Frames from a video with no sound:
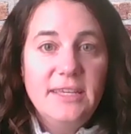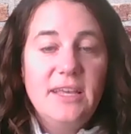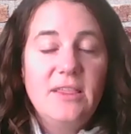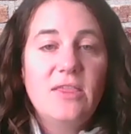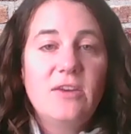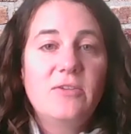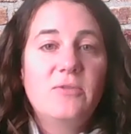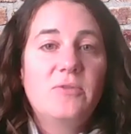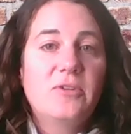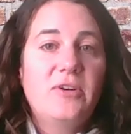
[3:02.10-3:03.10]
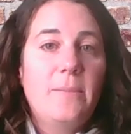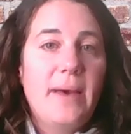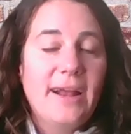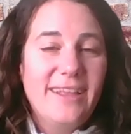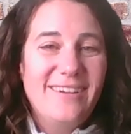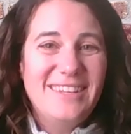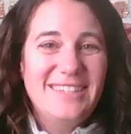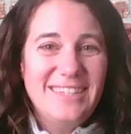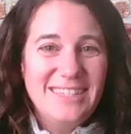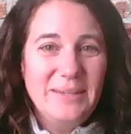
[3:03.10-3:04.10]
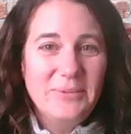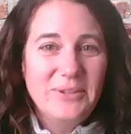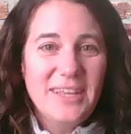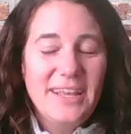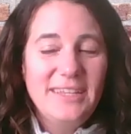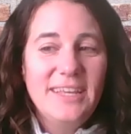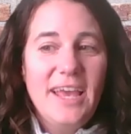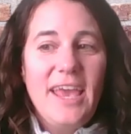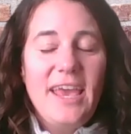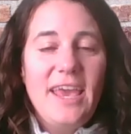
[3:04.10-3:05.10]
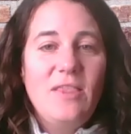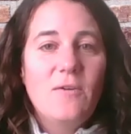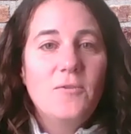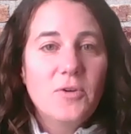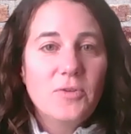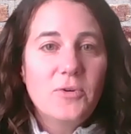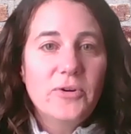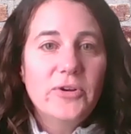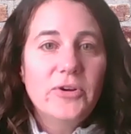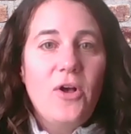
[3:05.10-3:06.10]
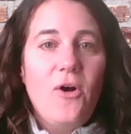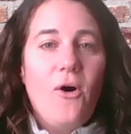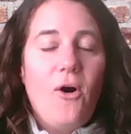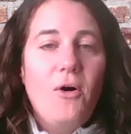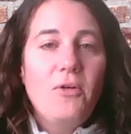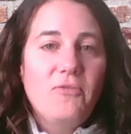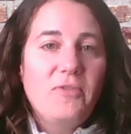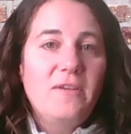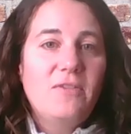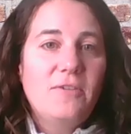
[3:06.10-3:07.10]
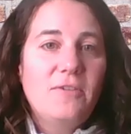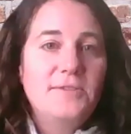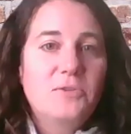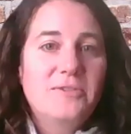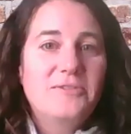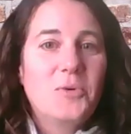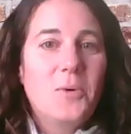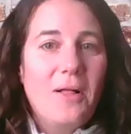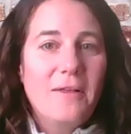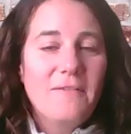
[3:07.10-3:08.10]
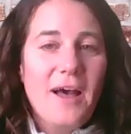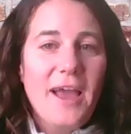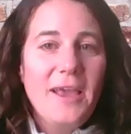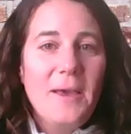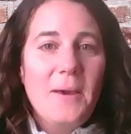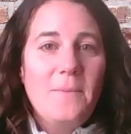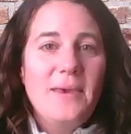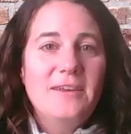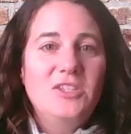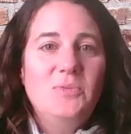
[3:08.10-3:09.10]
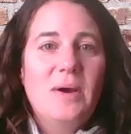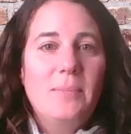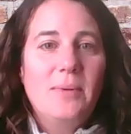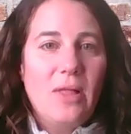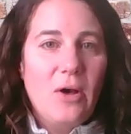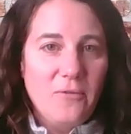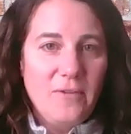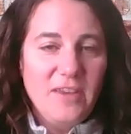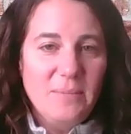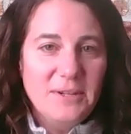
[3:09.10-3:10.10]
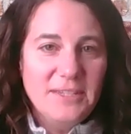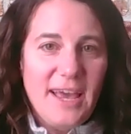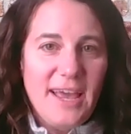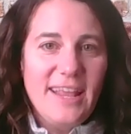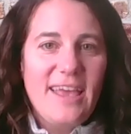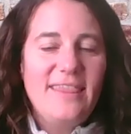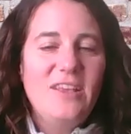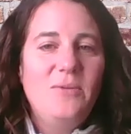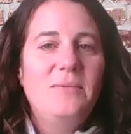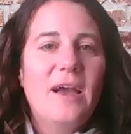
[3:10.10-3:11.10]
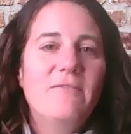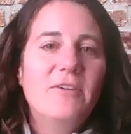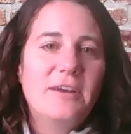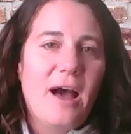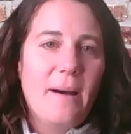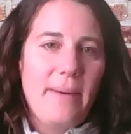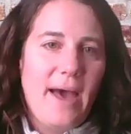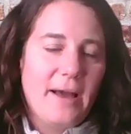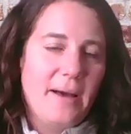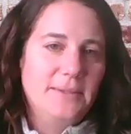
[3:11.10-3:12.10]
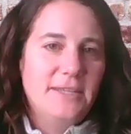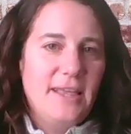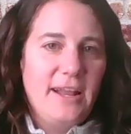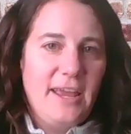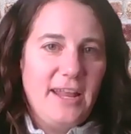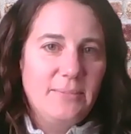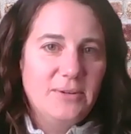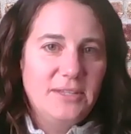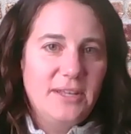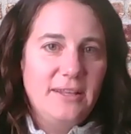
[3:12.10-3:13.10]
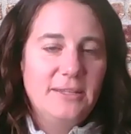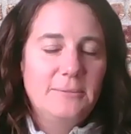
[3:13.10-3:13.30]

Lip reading: in the third quarter and back down to 60% in the fourth quarter, all three of those quarters qualify because you went below 50% and then you never got back up to that 80%.